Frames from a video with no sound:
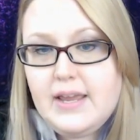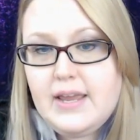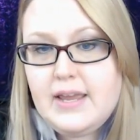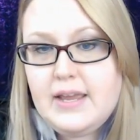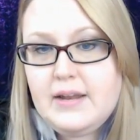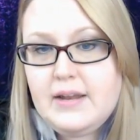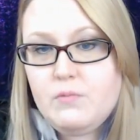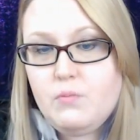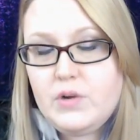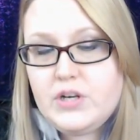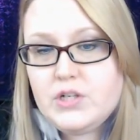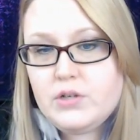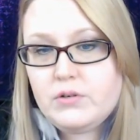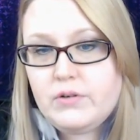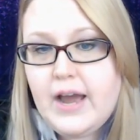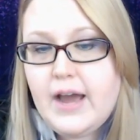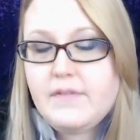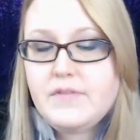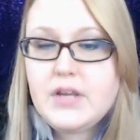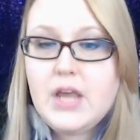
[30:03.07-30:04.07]
and
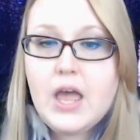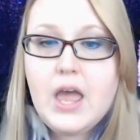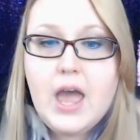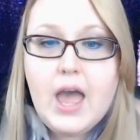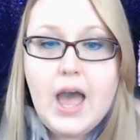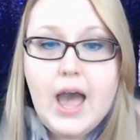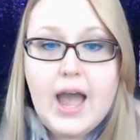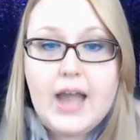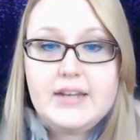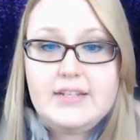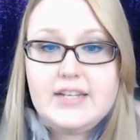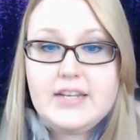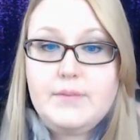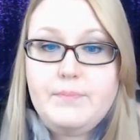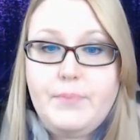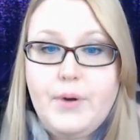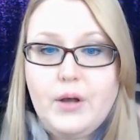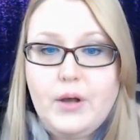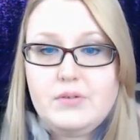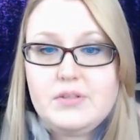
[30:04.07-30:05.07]
witchcraft. I did
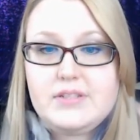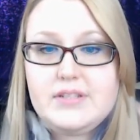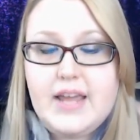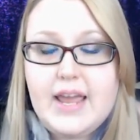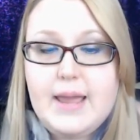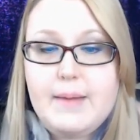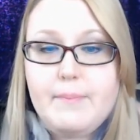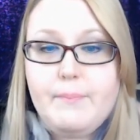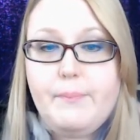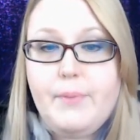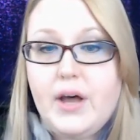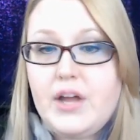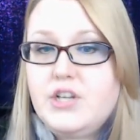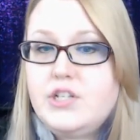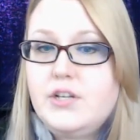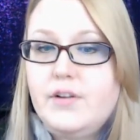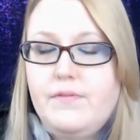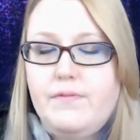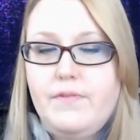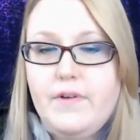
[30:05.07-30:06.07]
post a
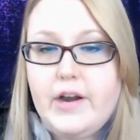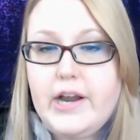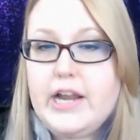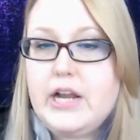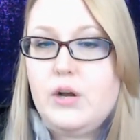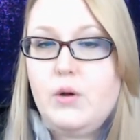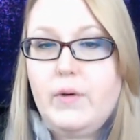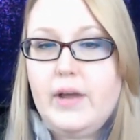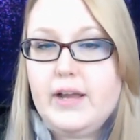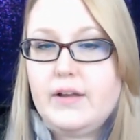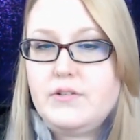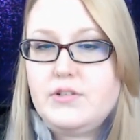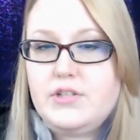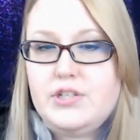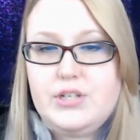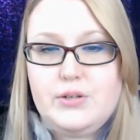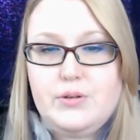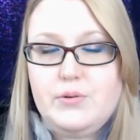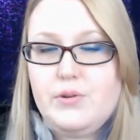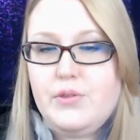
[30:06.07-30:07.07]
bunch of very quick
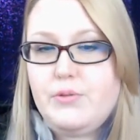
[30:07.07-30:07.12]
two,